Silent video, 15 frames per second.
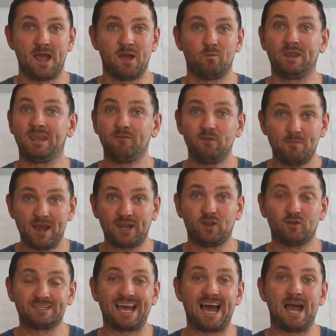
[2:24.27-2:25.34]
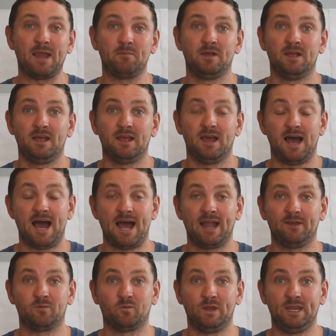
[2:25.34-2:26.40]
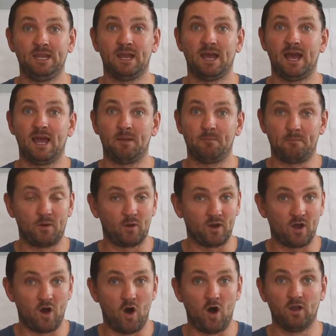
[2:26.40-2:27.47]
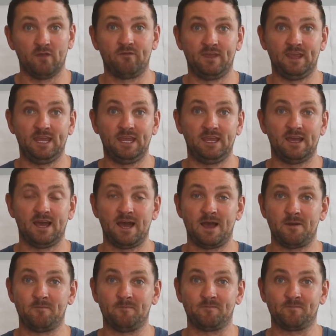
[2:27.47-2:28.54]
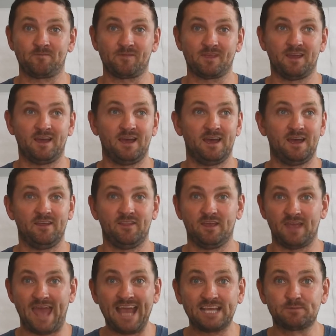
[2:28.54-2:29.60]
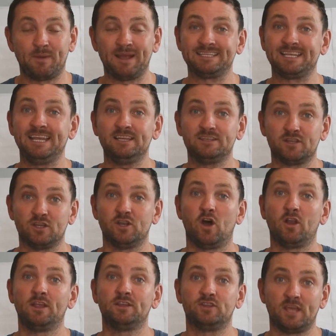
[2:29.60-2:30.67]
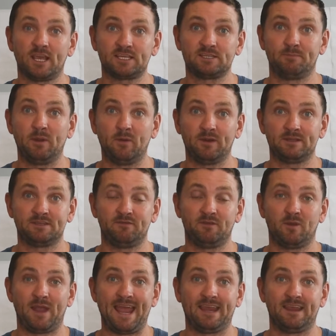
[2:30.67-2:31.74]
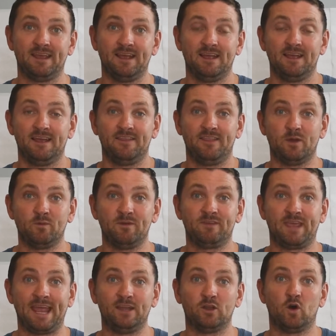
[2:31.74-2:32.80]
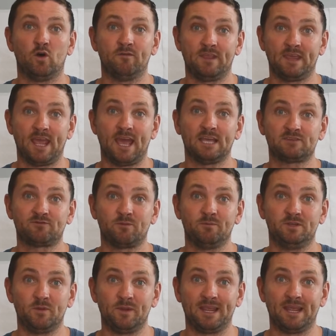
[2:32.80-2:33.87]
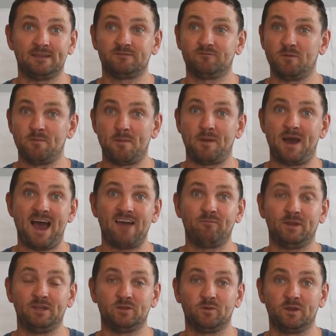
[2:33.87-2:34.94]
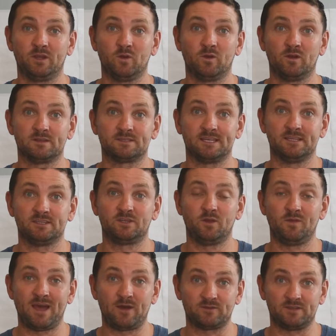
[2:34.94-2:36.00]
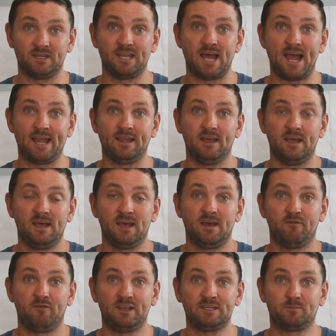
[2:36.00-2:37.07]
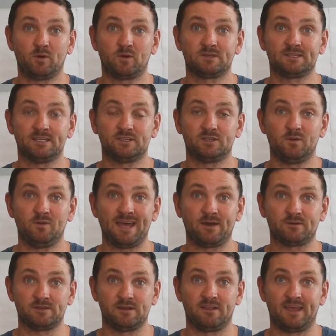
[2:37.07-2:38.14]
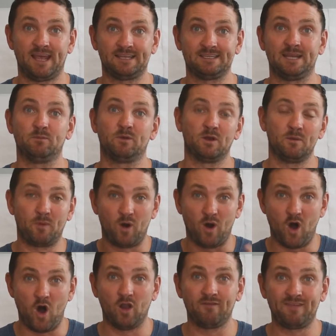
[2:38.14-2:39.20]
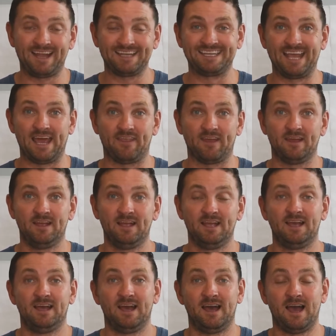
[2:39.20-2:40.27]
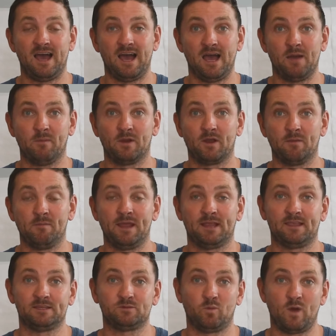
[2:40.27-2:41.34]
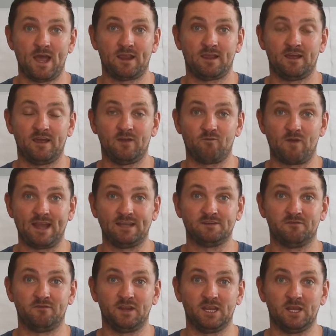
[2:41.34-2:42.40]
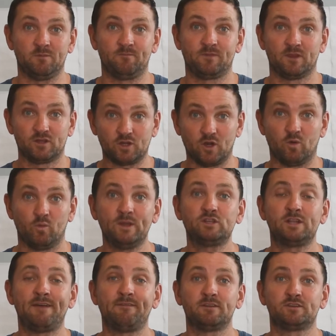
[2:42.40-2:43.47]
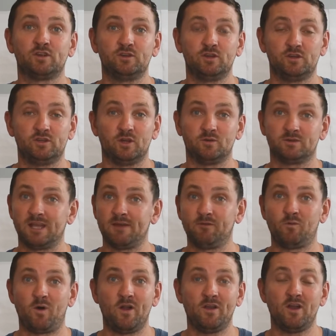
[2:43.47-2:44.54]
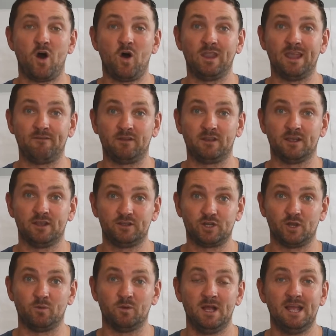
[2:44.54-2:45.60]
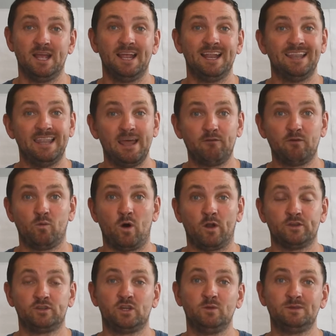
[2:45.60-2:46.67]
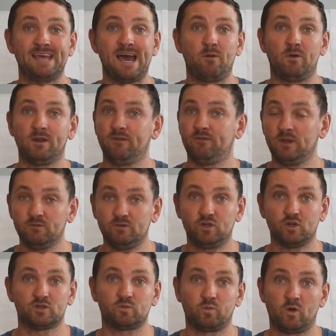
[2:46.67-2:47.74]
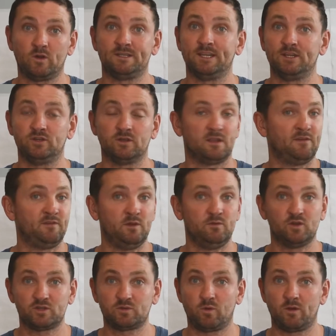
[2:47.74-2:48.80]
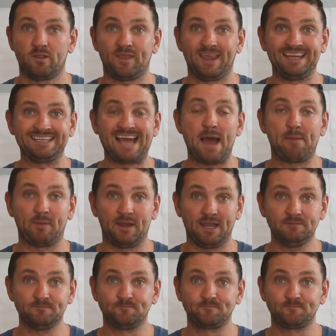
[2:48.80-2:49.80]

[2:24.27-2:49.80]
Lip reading: We give you back your time, and we put all of the expertise, the knowledge, the experience, if you like, that we've gained over the years from doing it. Remember, I've been doing Google since 2009, Facebook since 2013. We're going to put all of that together and we're going to make this work and right for you. So which level should you choose? Level 1 or level 2? Level 1, choose that one if you just want digital, if you just want things happening